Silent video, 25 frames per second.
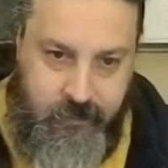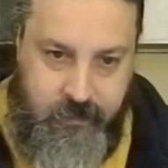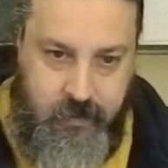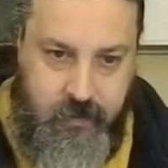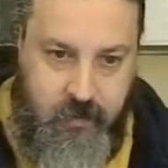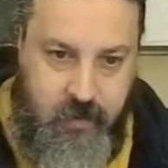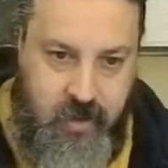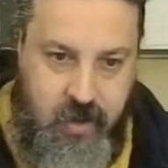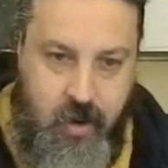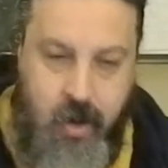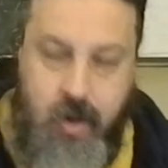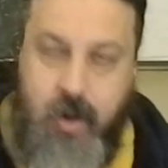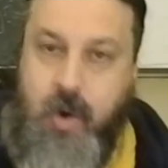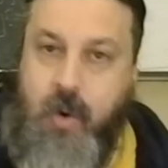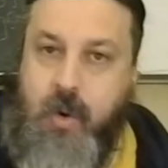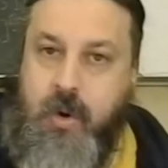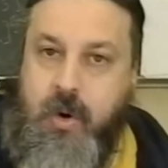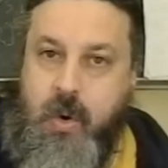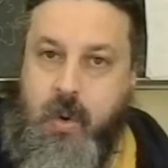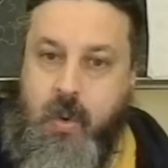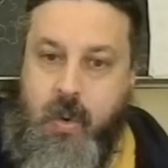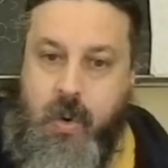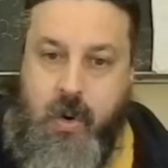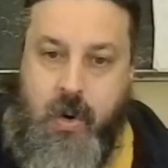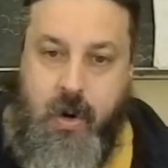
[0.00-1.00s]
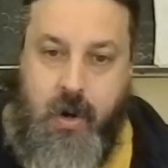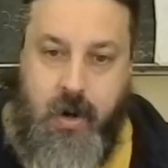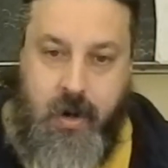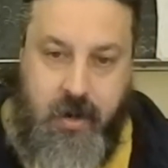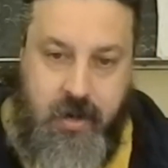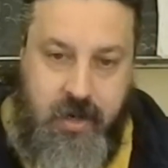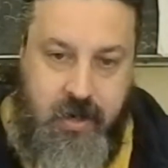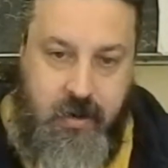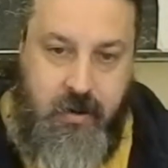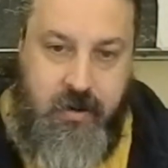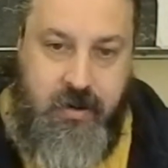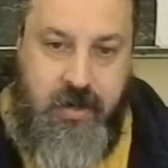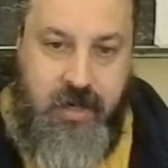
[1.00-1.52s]
Without going to war.
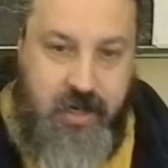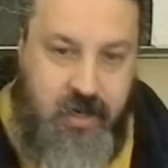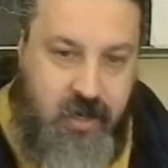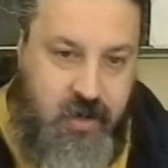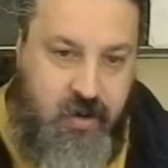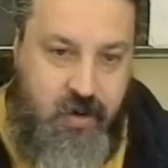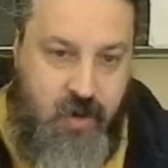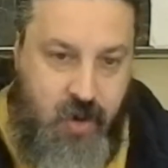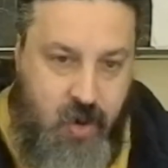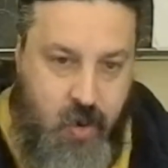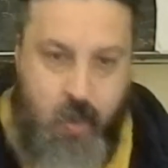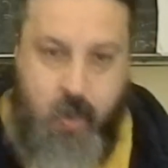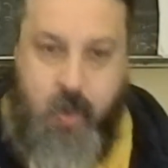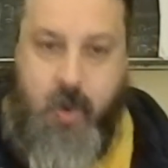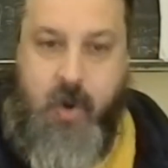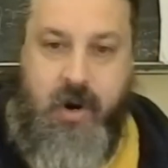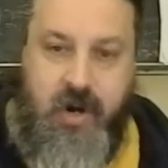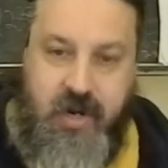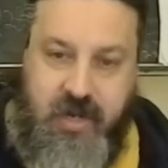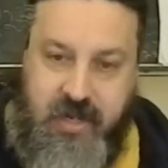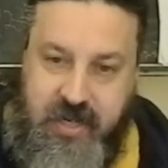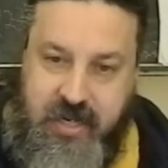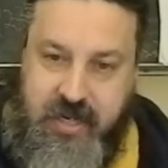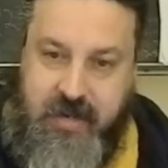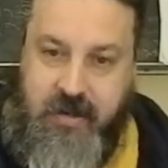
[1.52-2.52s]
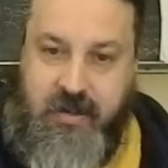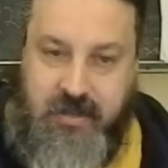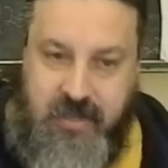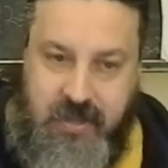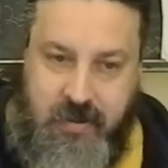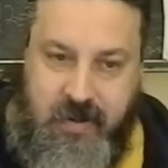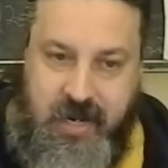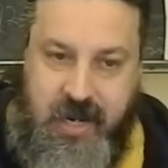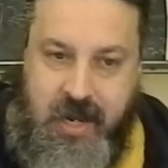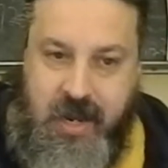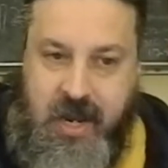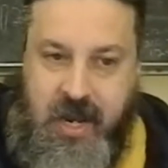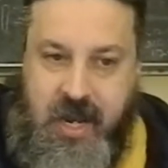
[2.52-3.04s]
You don't need to go to war and kill
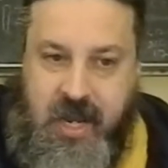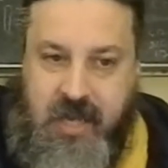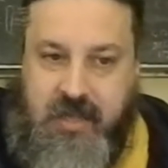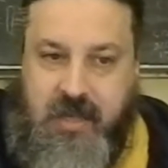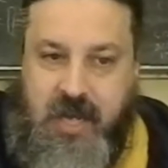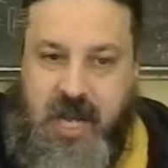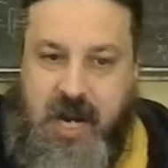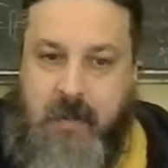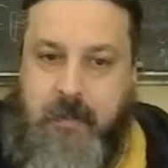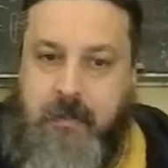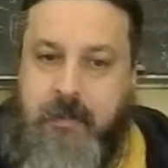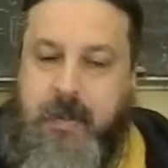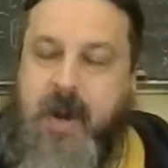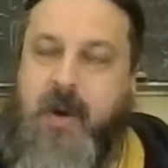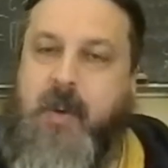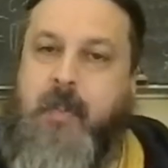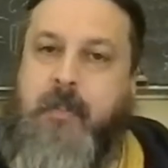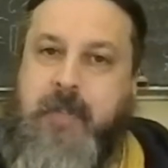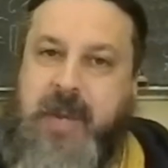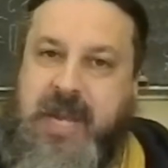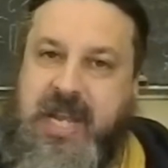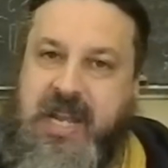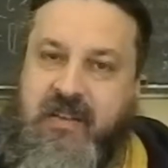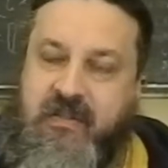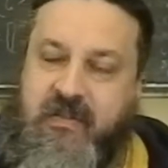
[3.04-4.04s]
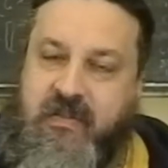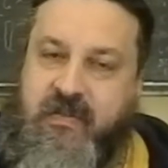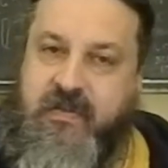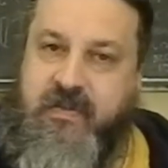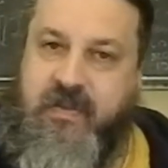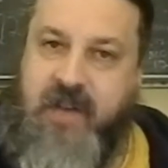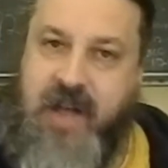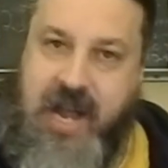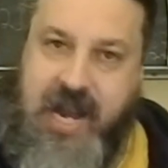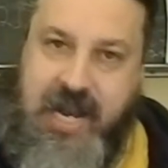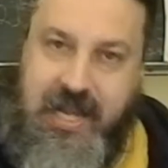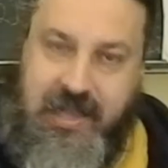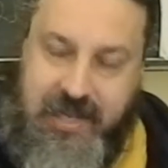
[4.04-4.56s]
somebody. It's not about being
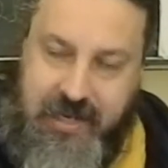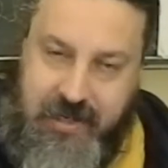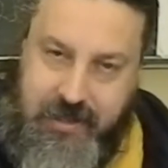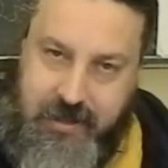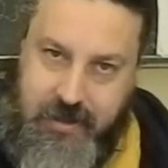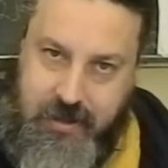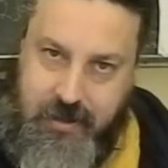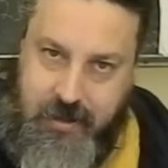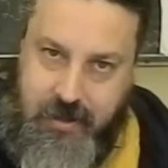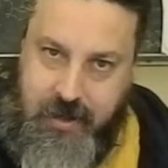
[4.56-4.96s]
violent.